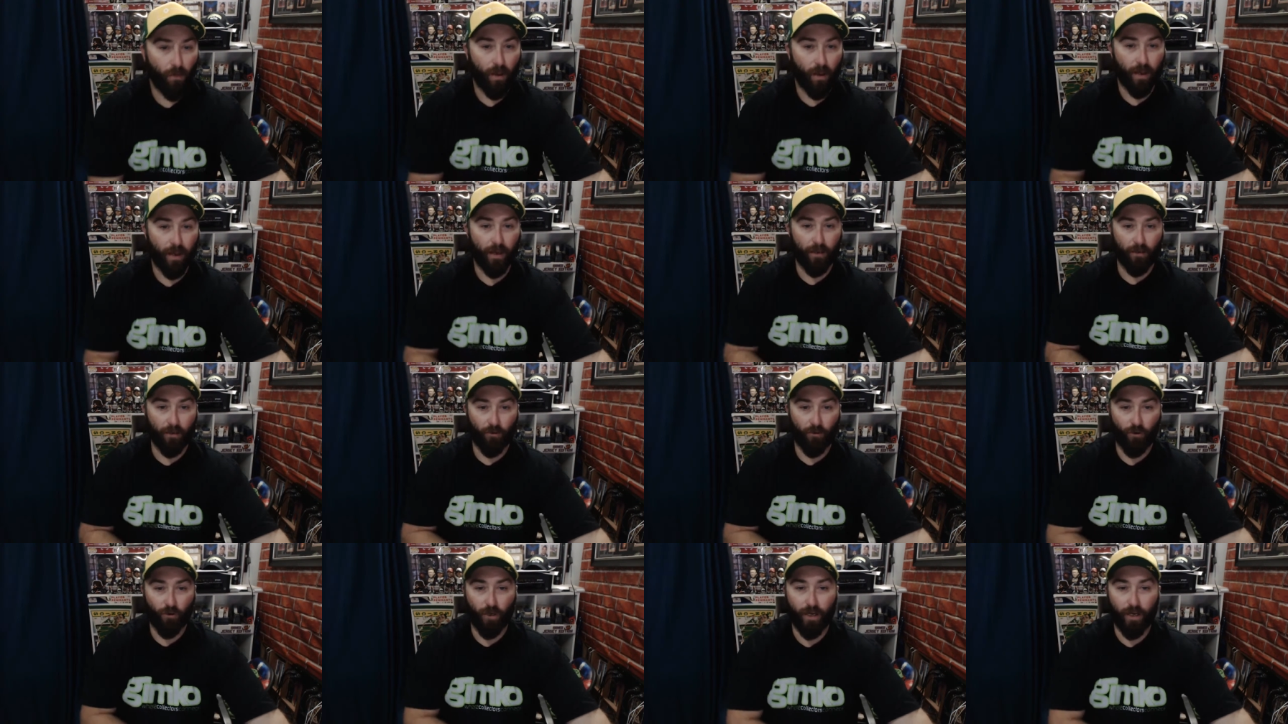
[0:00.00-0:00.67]
getting
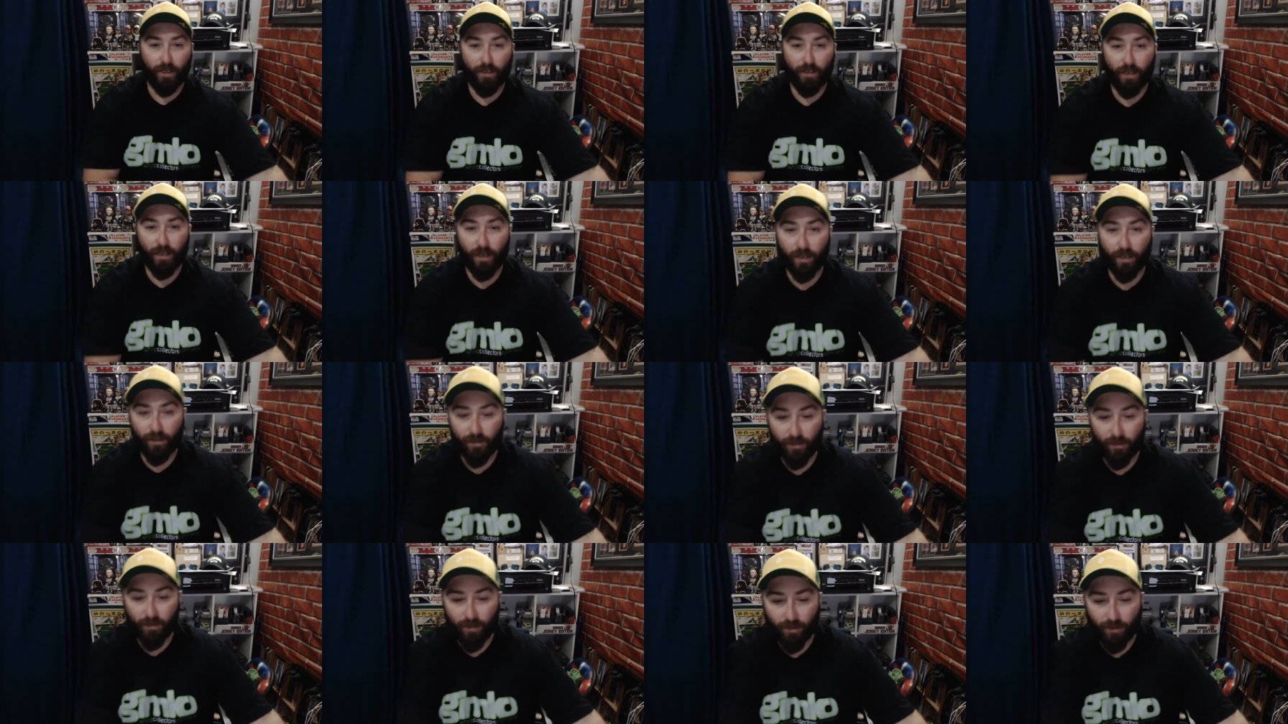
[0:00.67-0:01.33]
a trade
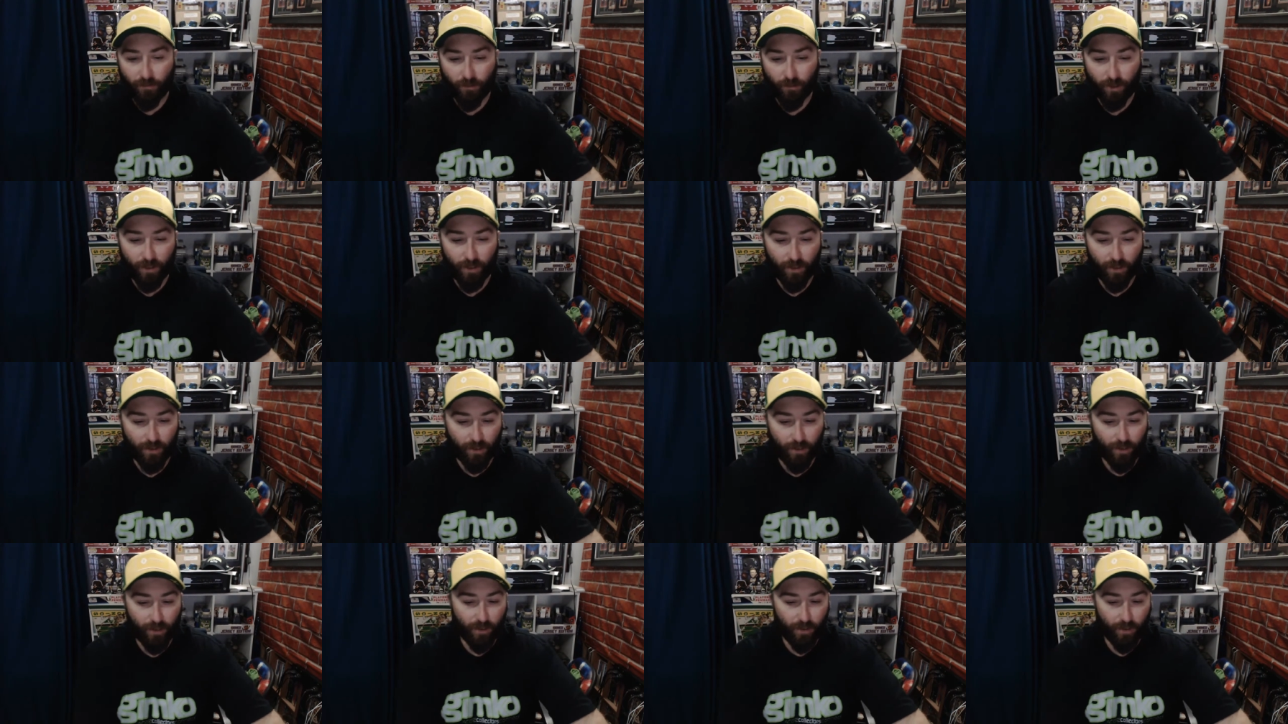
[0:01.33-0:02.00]
done
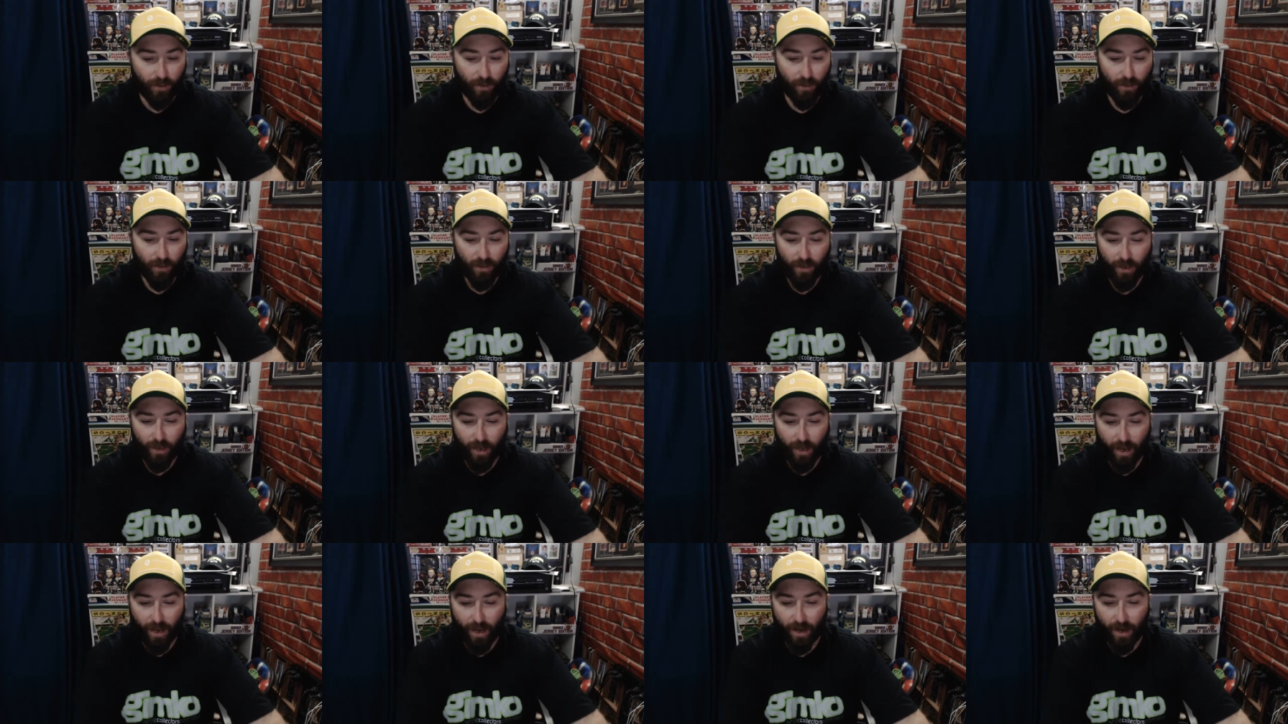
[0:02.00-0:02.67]
within
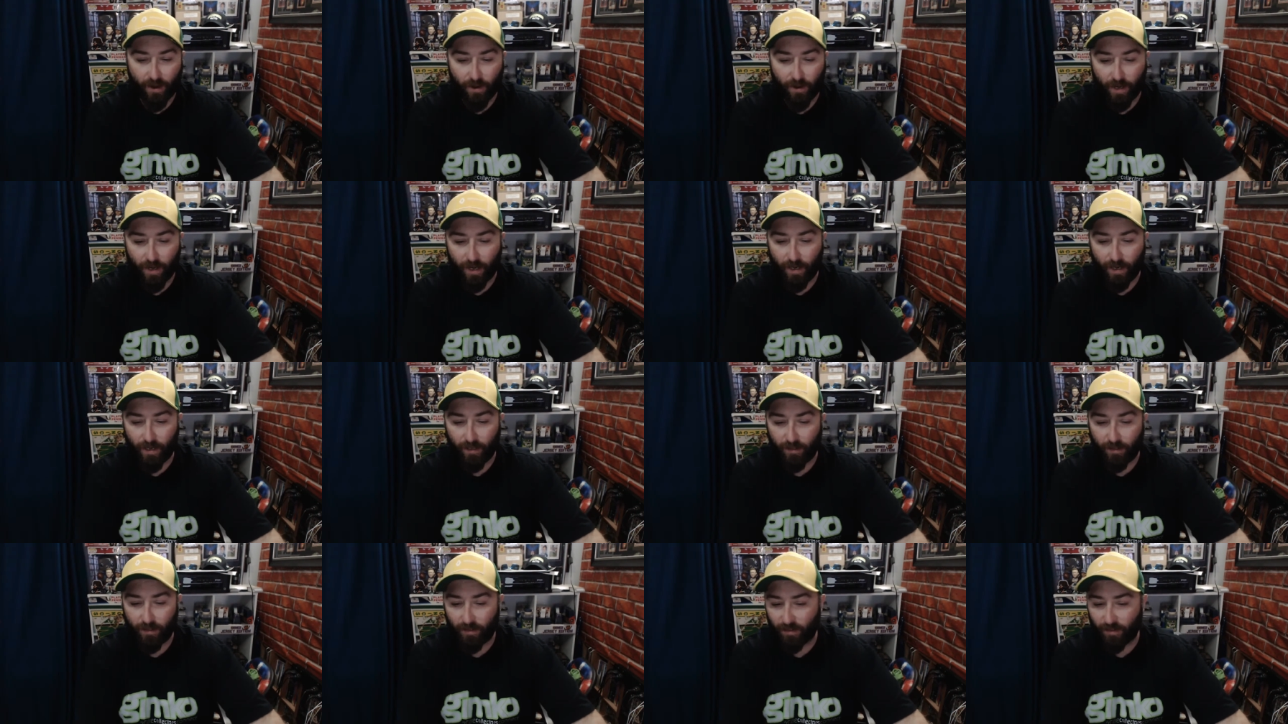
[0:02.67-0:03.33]
the hour
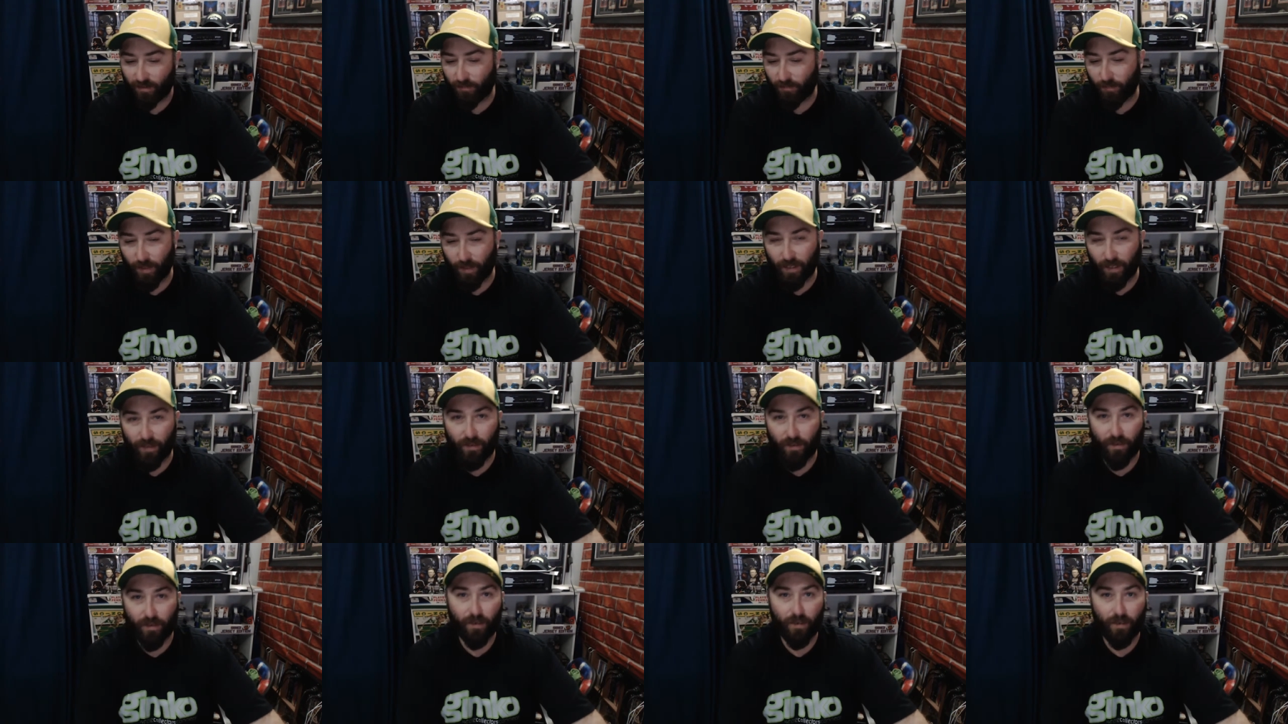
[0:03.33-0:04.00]
and a
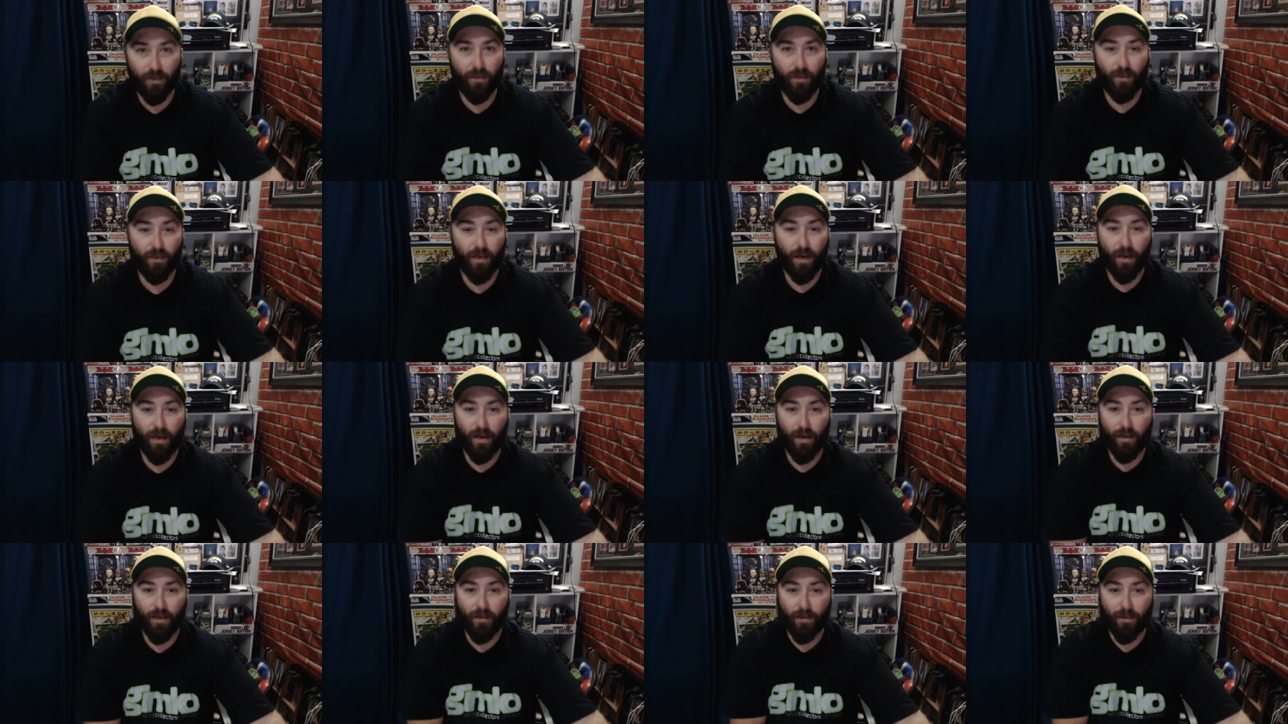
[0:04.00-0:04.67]
bit that you
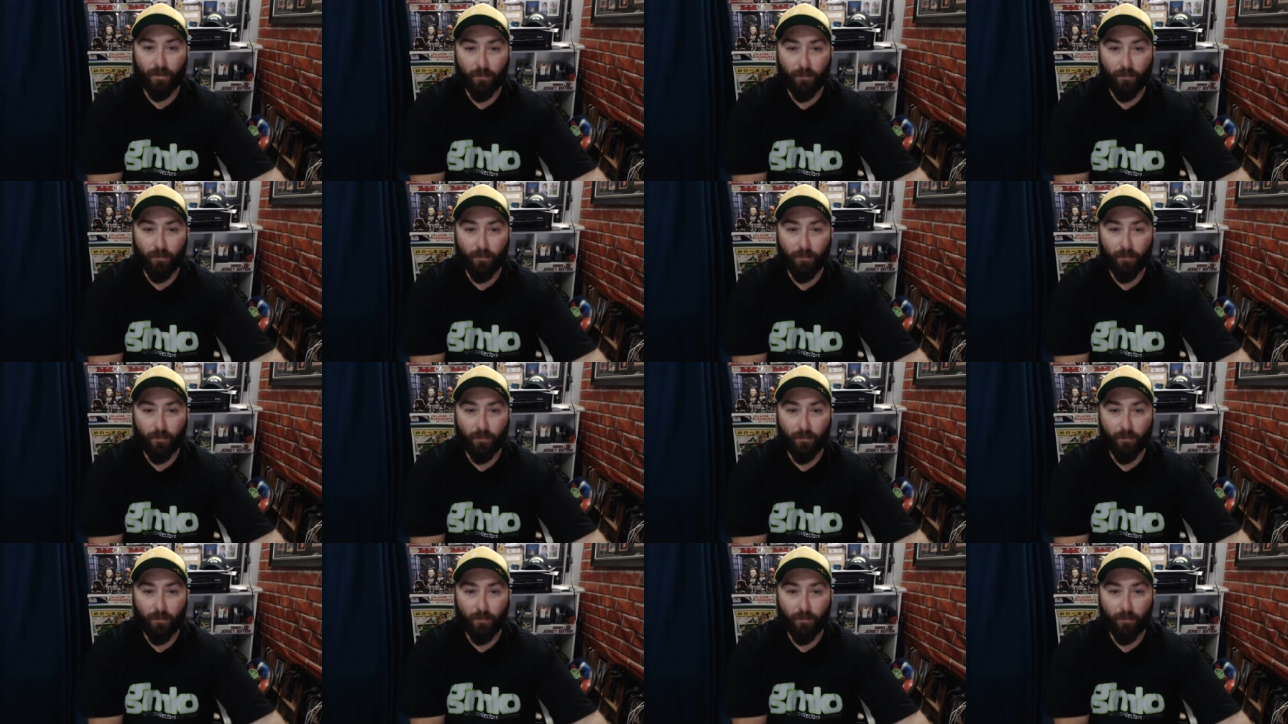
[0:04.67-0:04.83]
had.